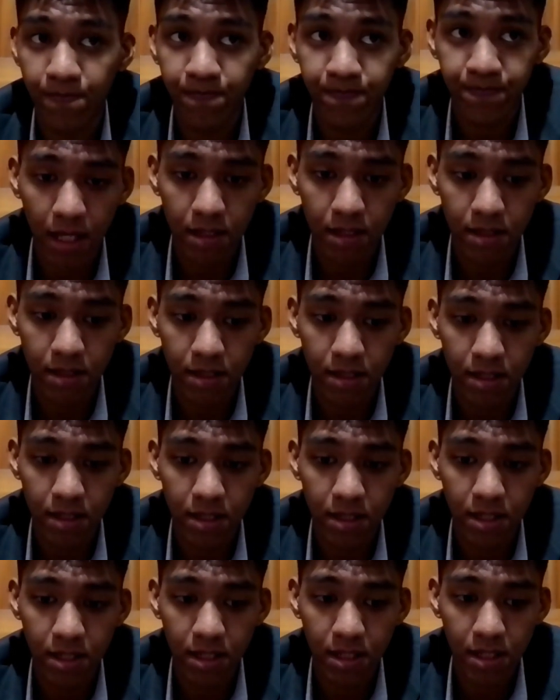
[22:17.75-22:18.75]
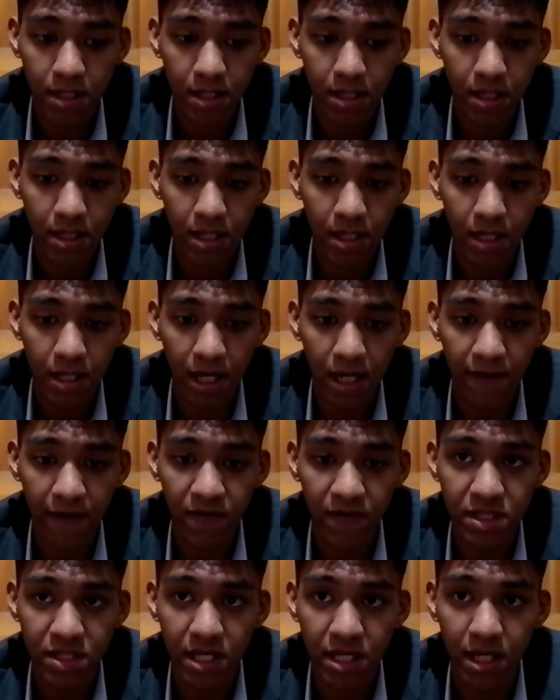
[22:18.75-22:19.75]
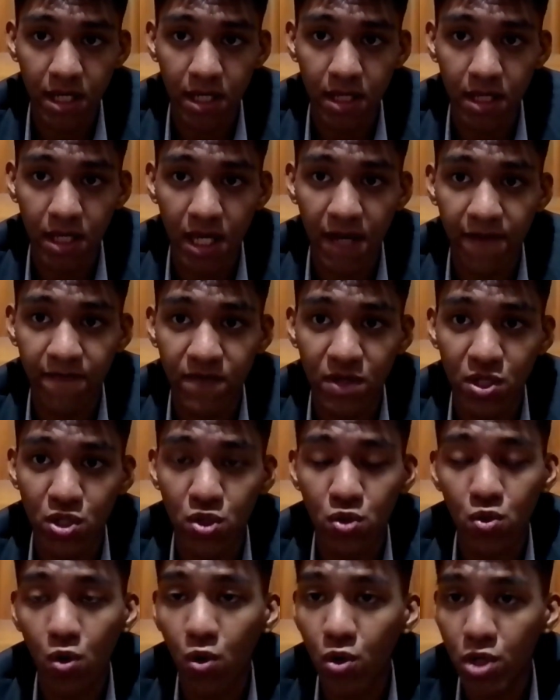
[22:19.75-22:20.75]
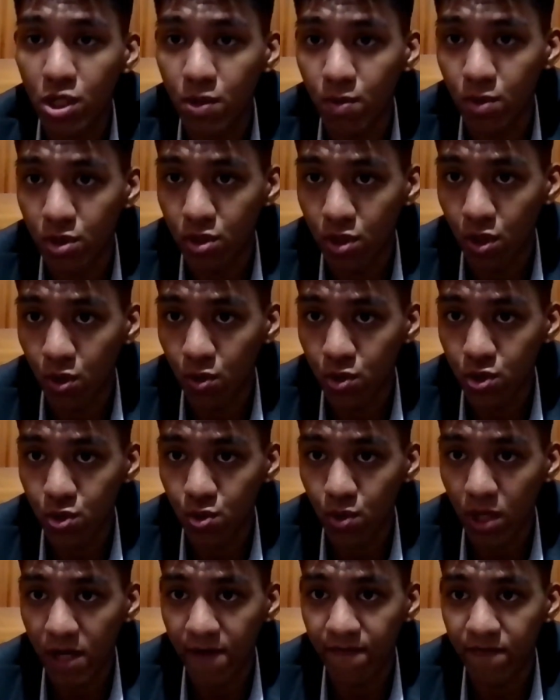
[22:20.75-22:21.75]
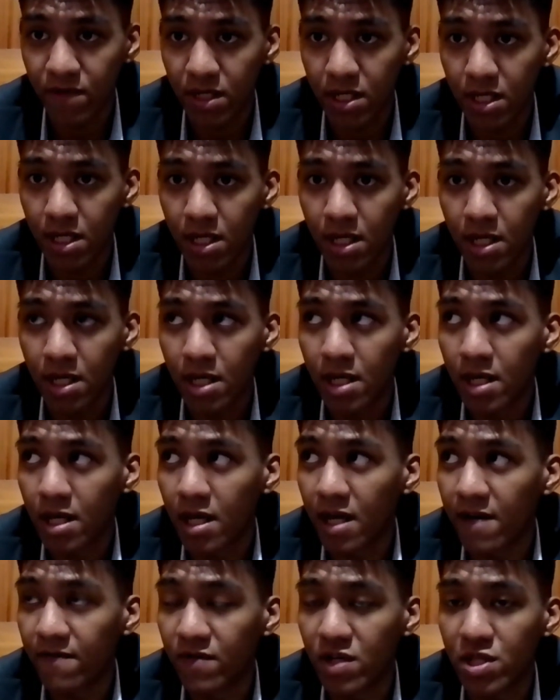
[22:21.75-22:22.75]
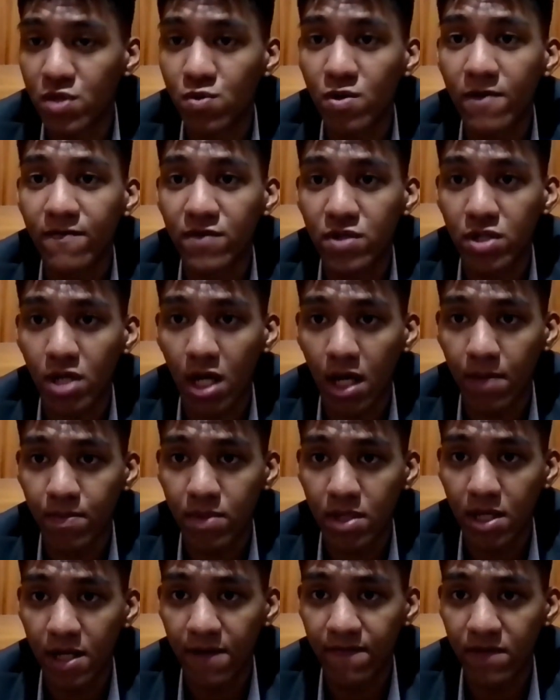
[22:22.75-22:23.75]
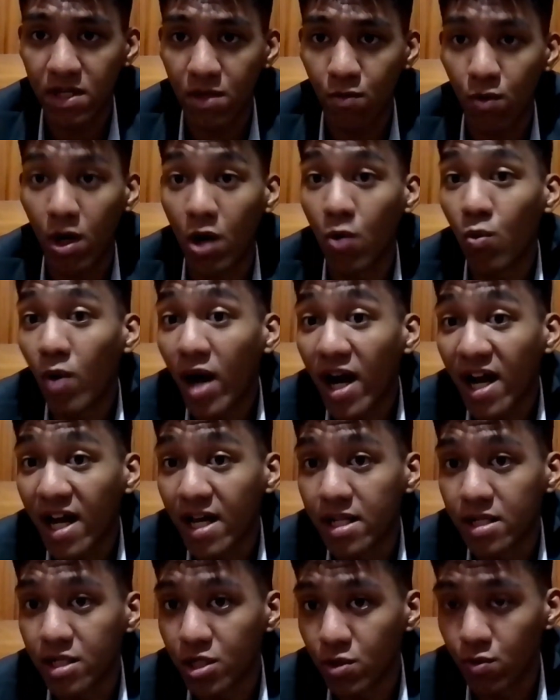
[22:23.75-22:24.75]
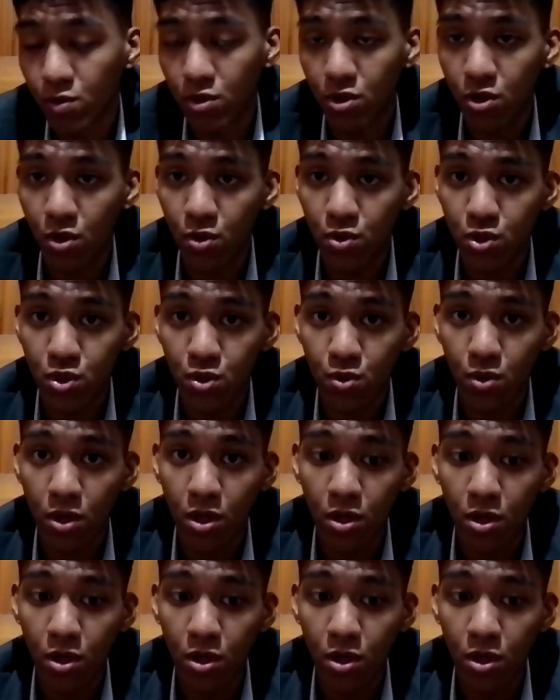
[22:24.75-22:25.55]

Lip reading: And every store you would go to, every thrift shop, every wagwagan you would go to,